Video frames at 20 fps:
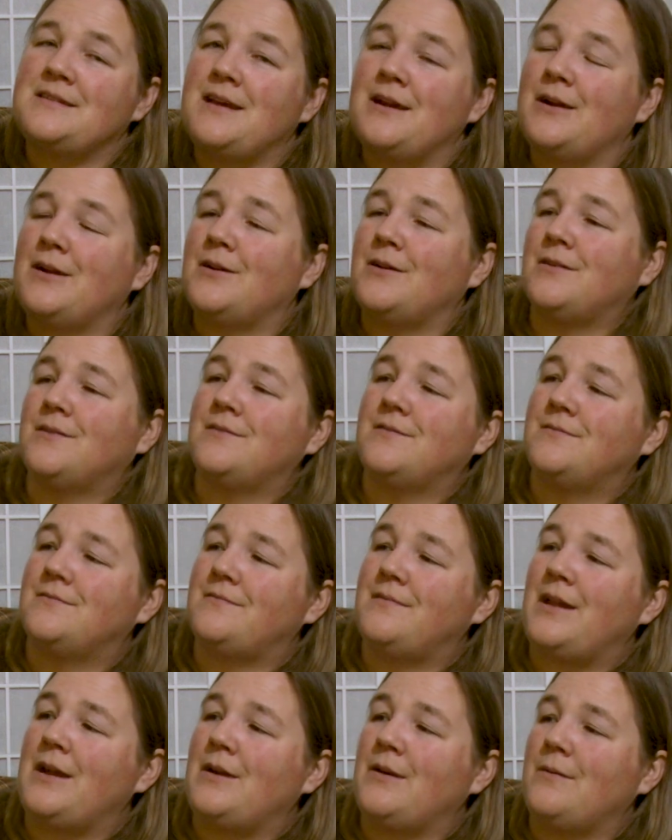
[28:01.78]
they're
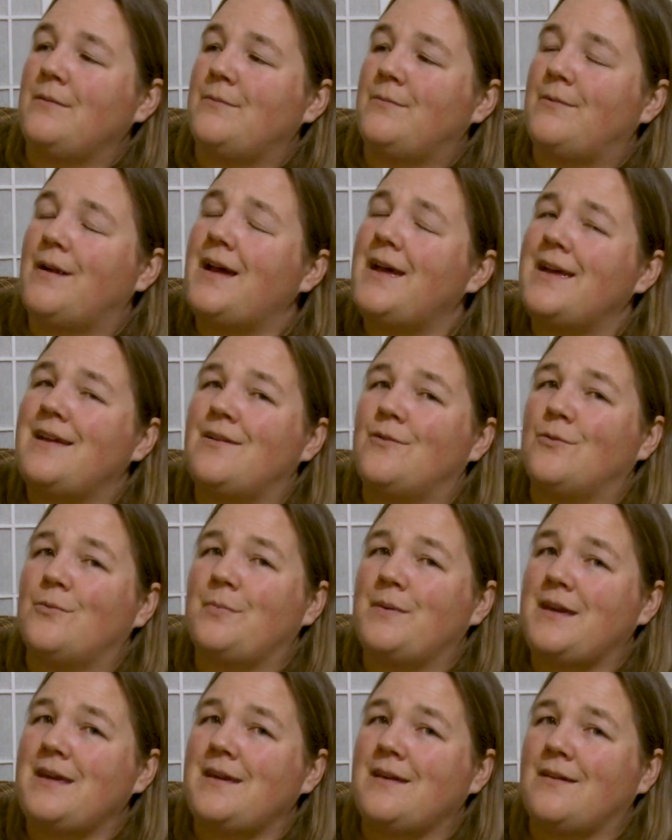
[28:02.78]
red or
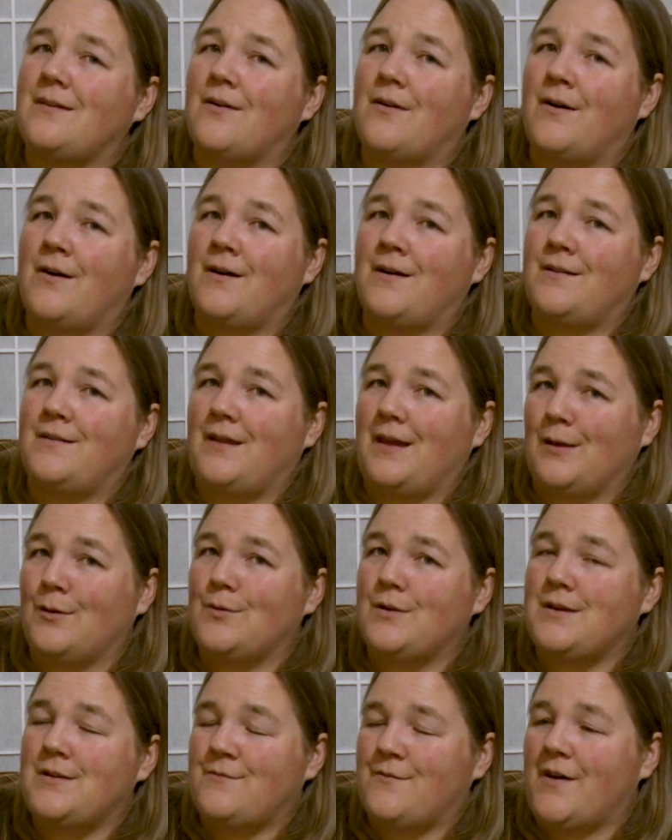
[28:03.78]
pink on a
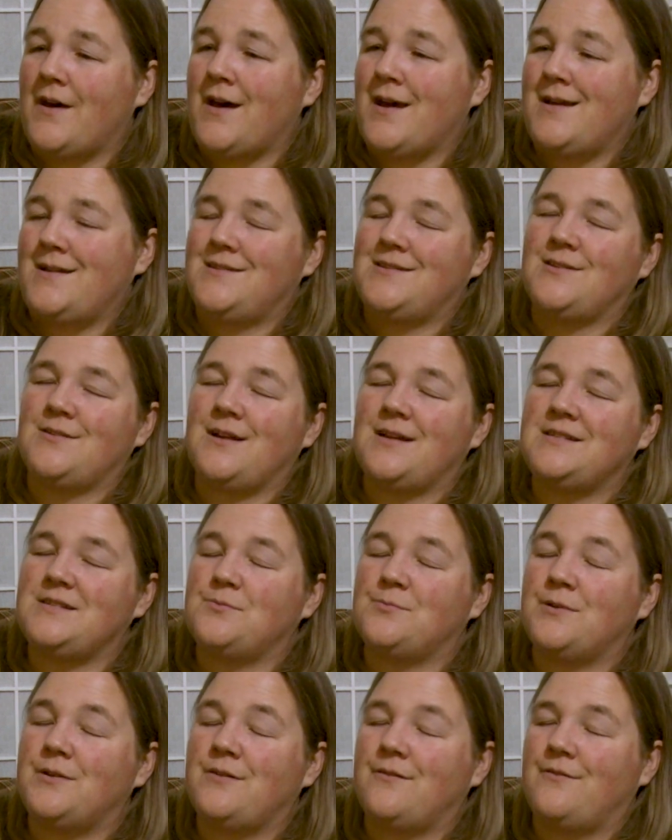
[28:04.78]
green vine. So that's
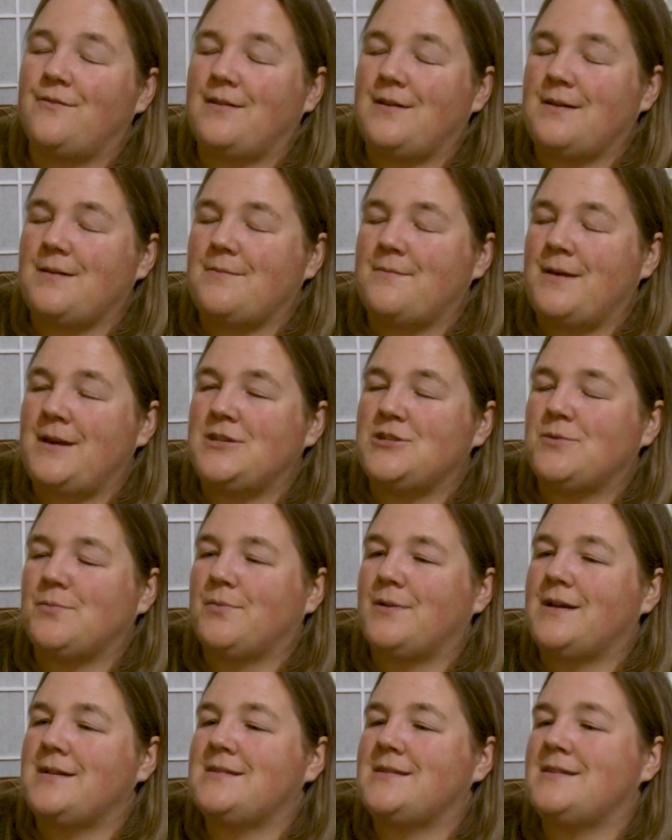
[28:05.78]
one of the major
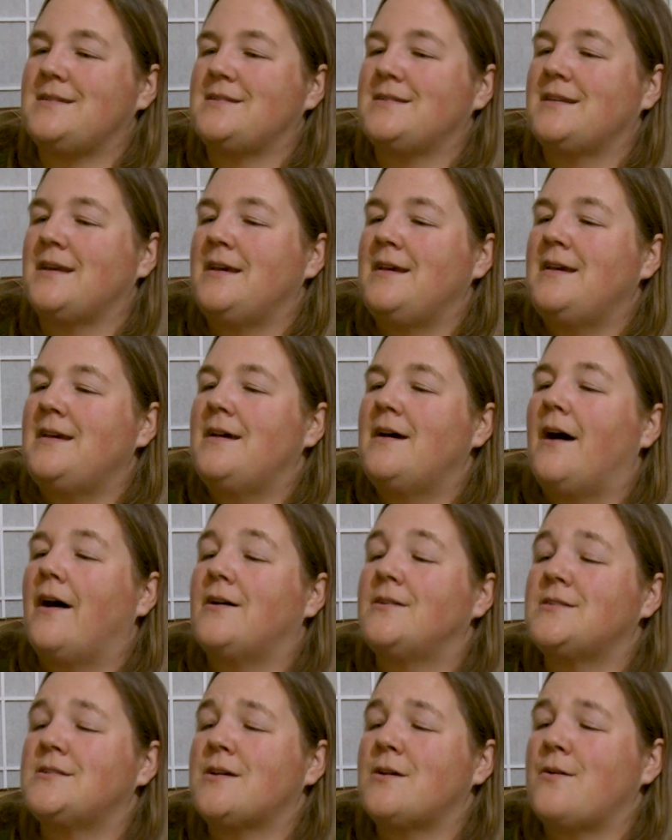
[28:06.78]
pluses.
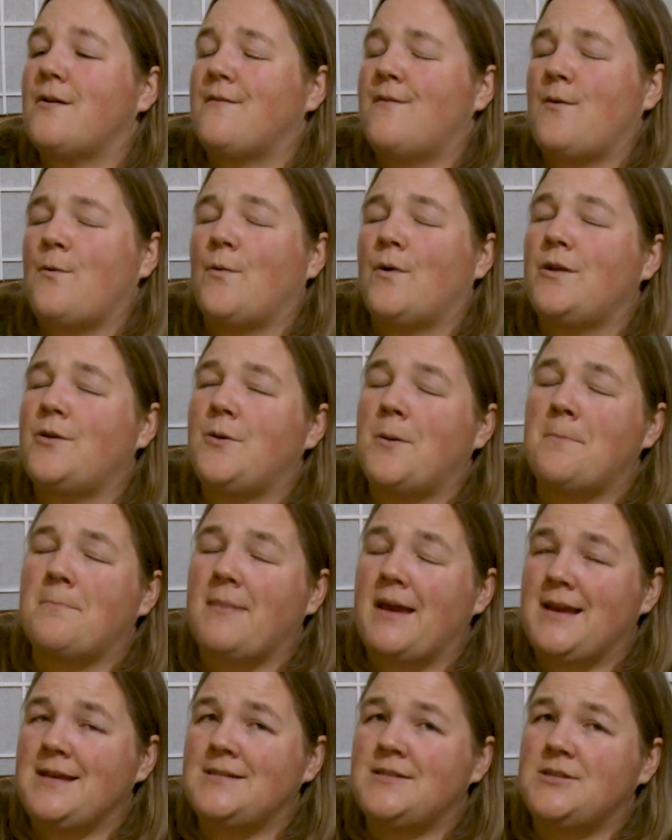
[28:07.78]
Also, if you want to
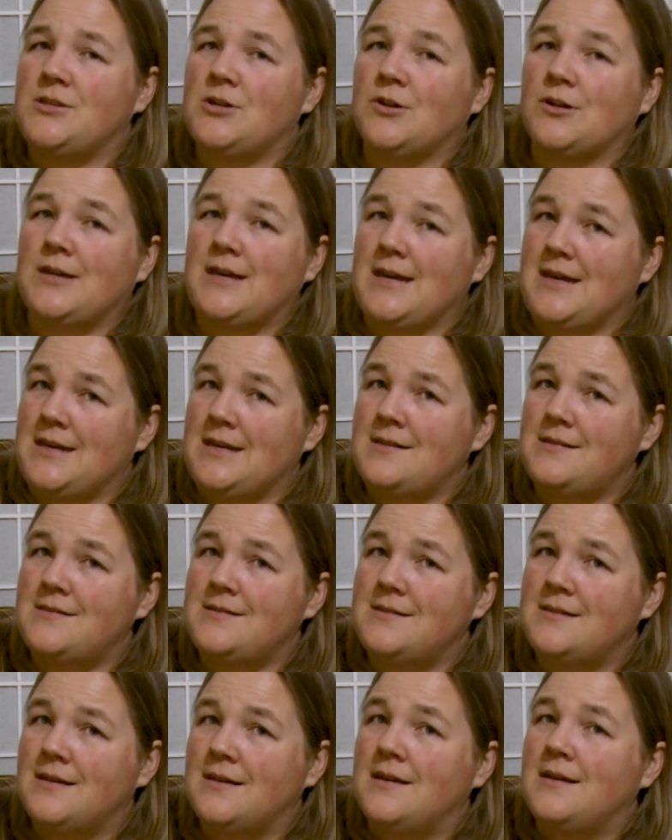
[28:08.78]
amaze your
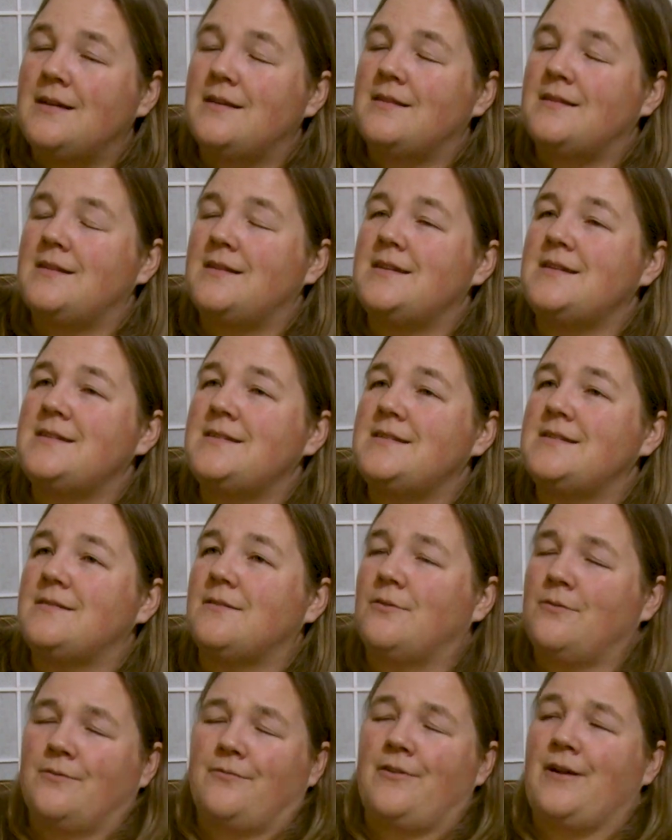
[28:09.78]
kids, this,
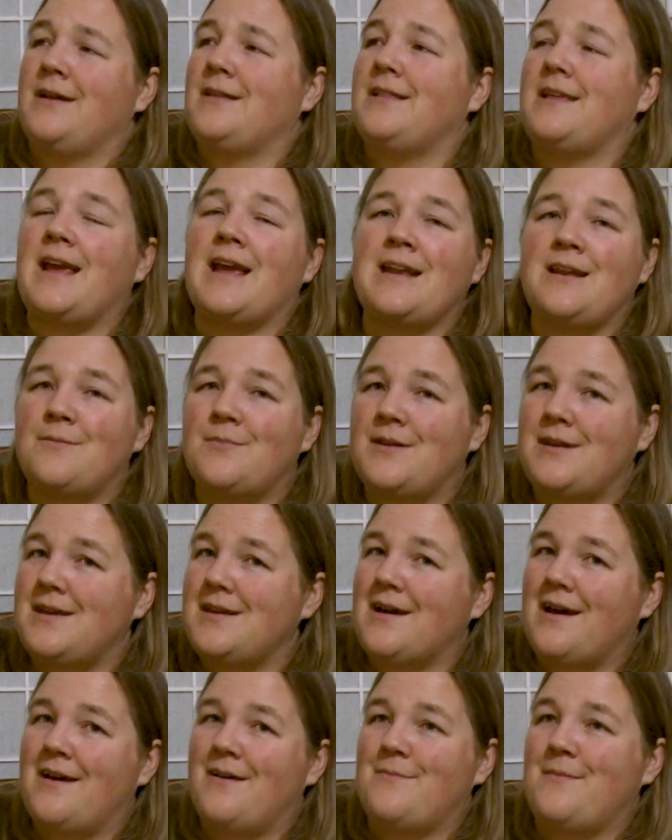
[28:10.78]
or frankly anybody,
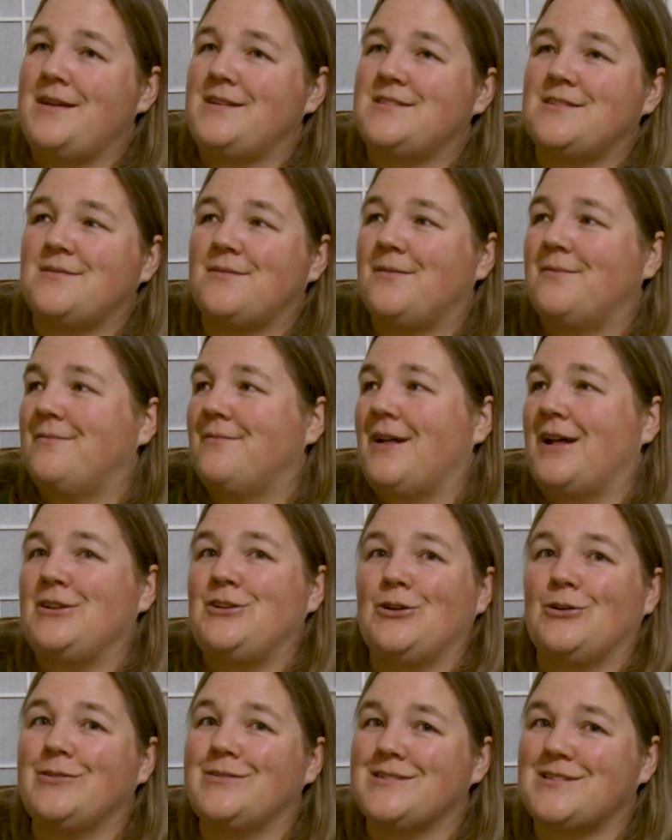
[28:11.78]
I amaze
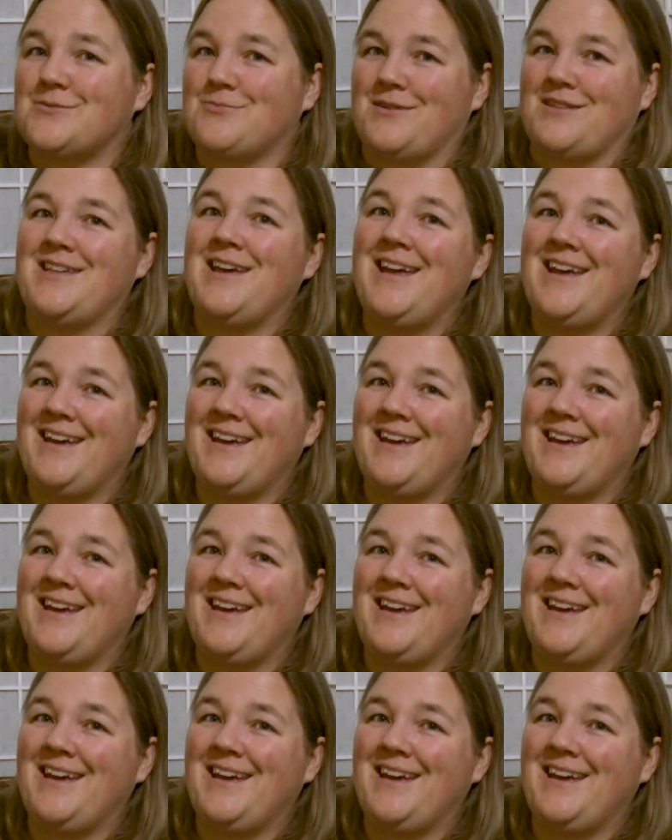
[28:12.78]
adults with